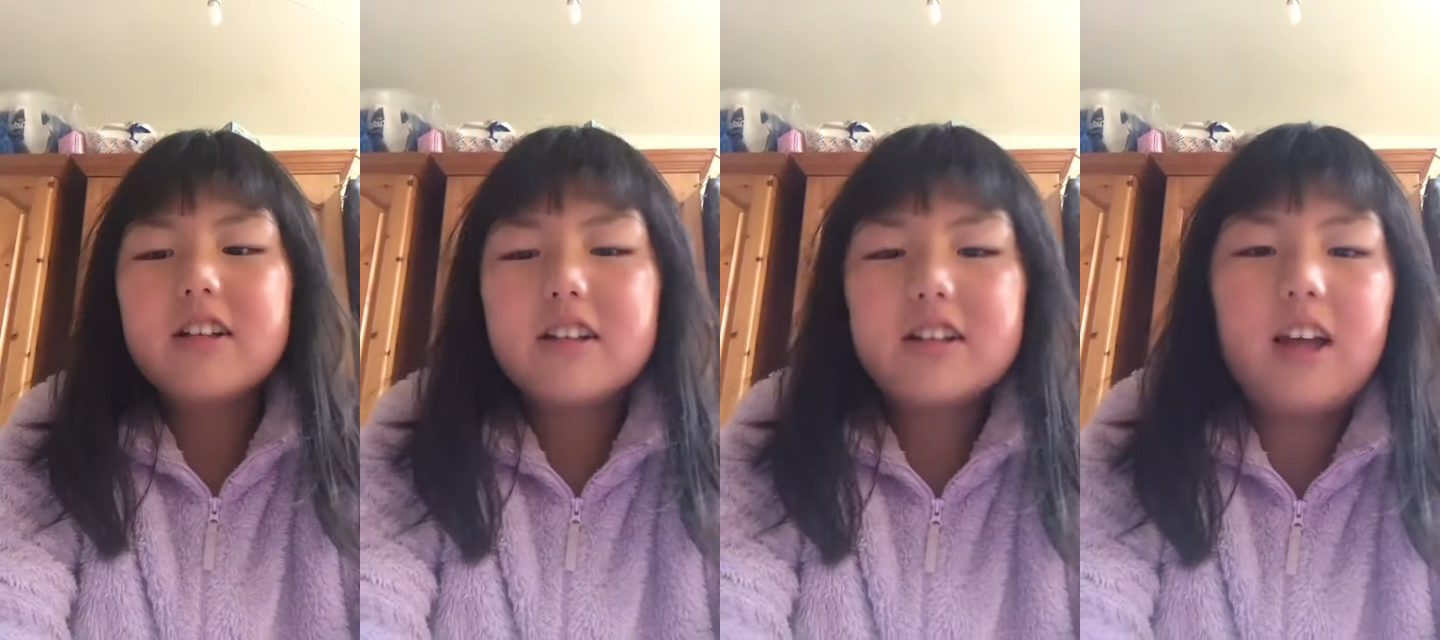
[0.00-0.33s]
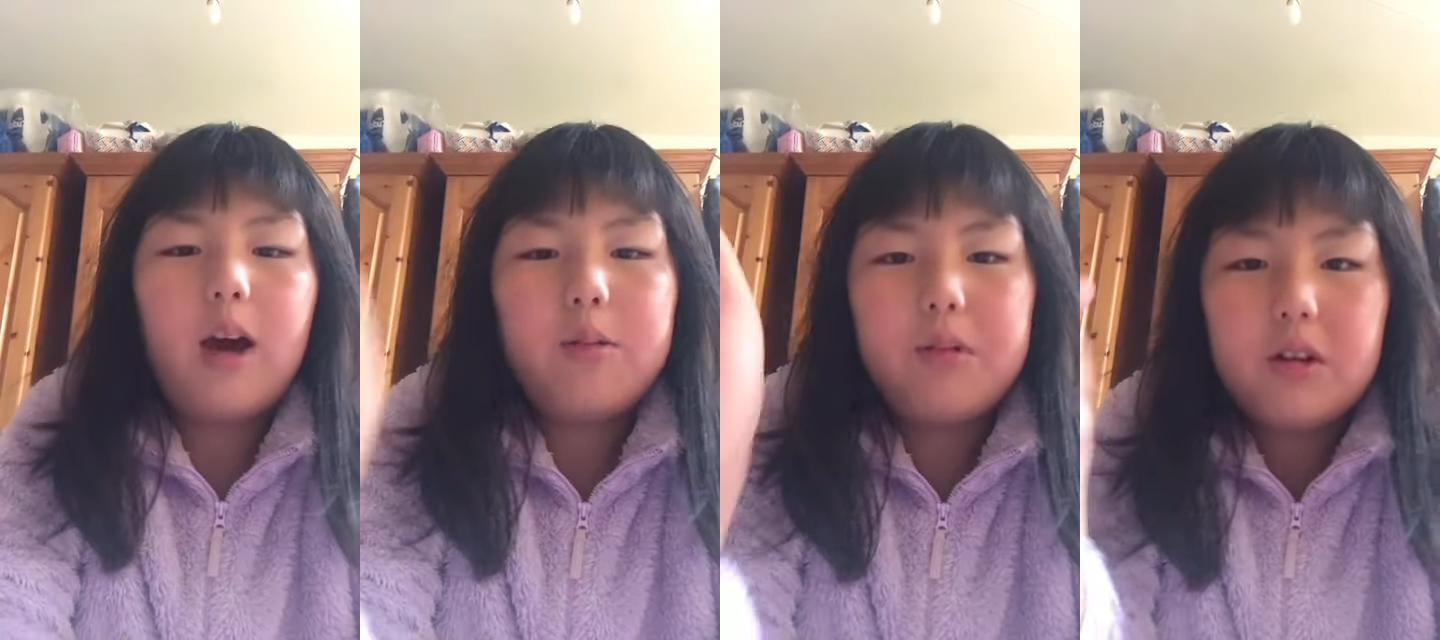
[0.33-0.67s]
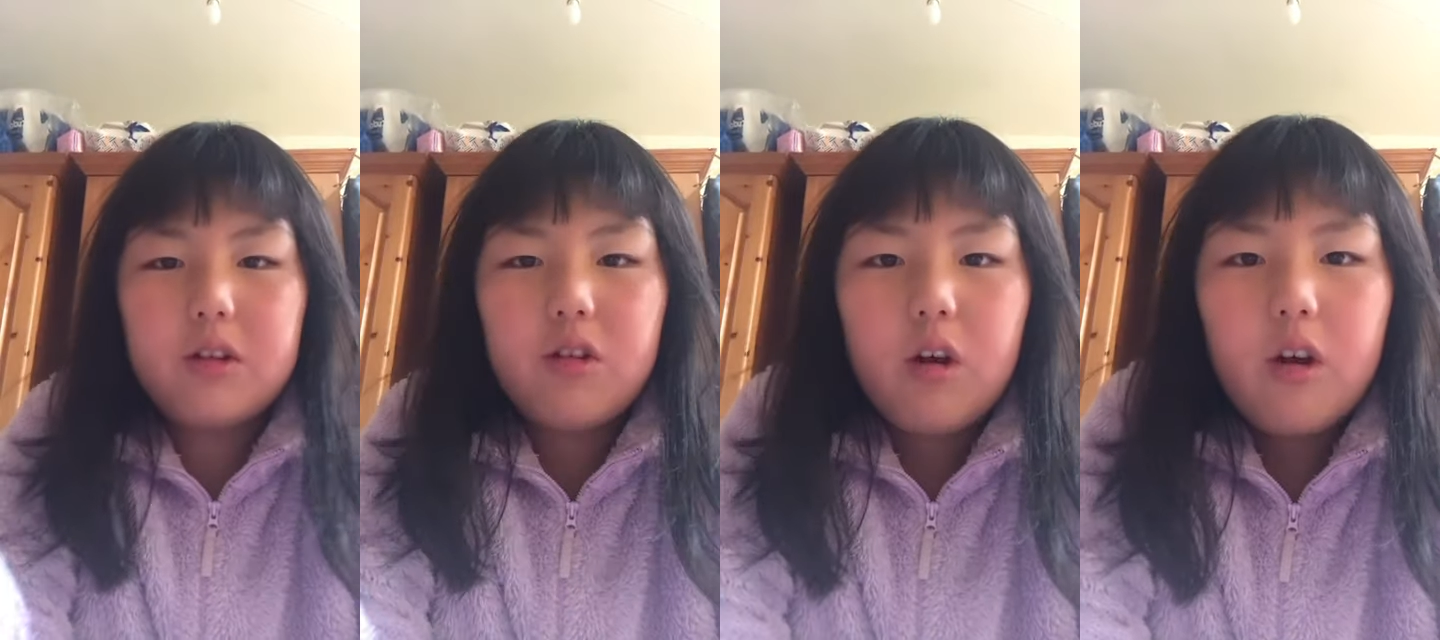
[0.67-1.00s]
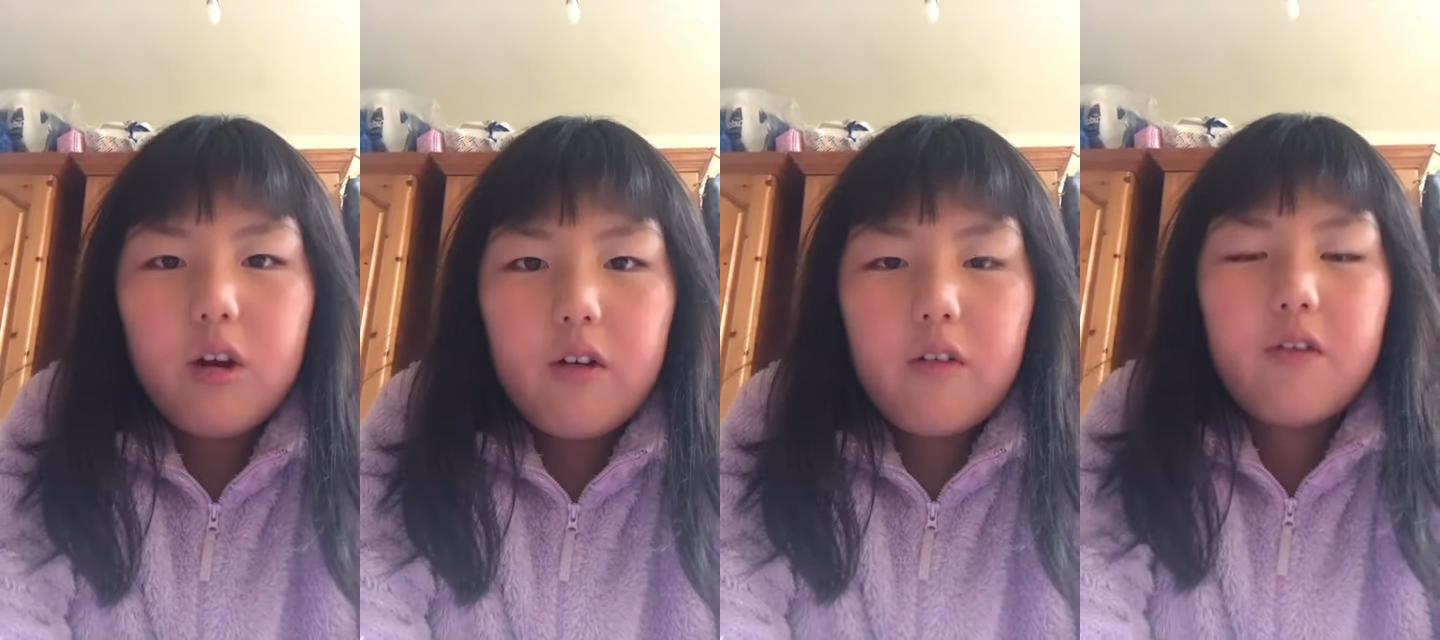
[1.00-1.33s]
because I was
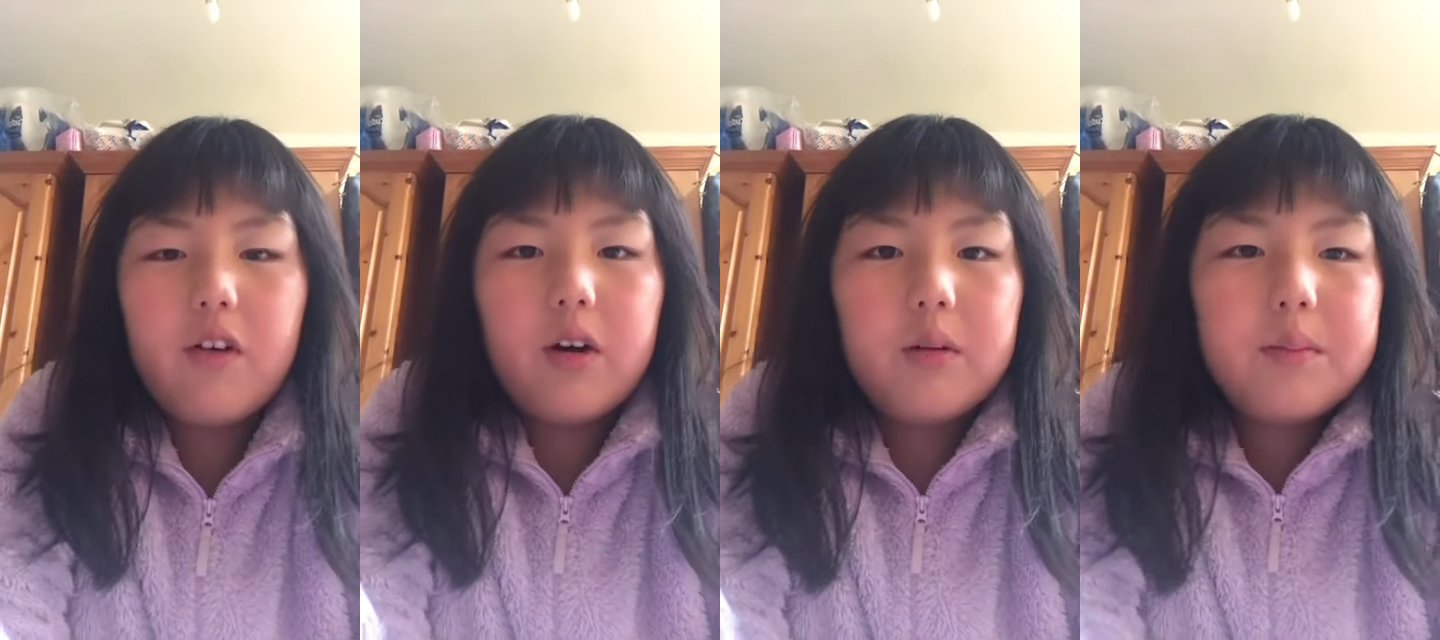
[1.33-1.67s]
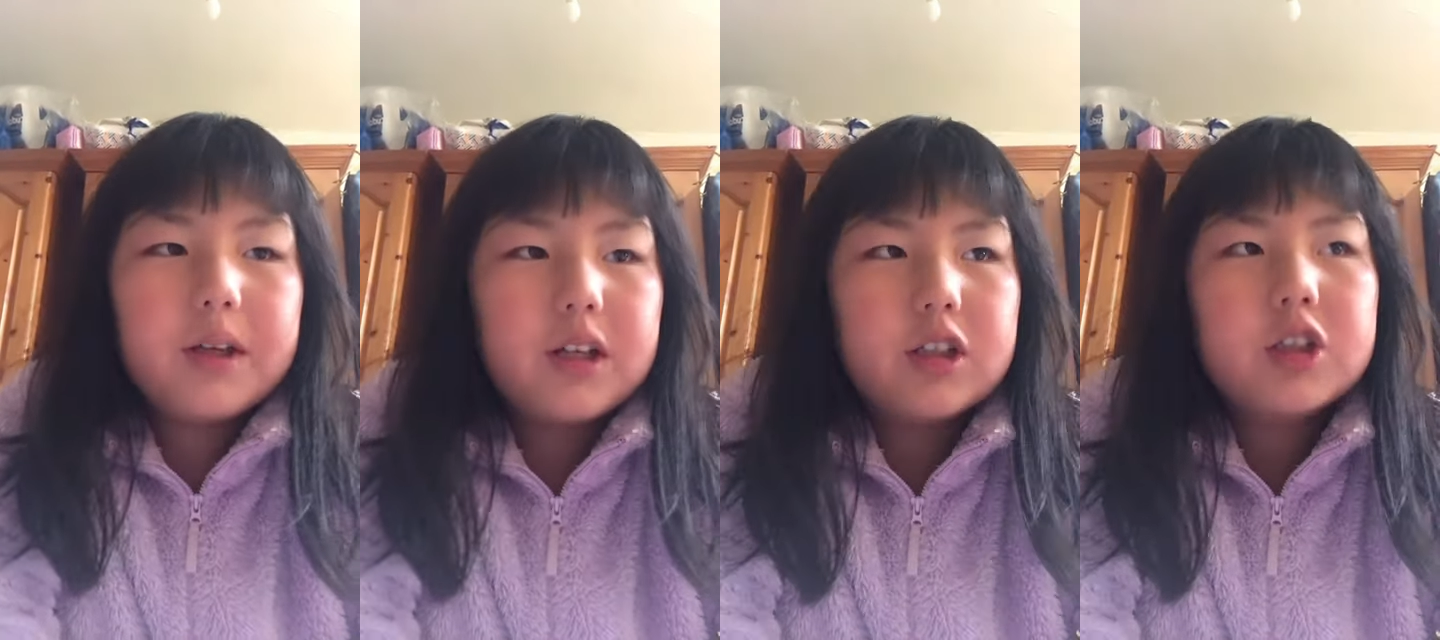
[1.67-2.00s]
filming a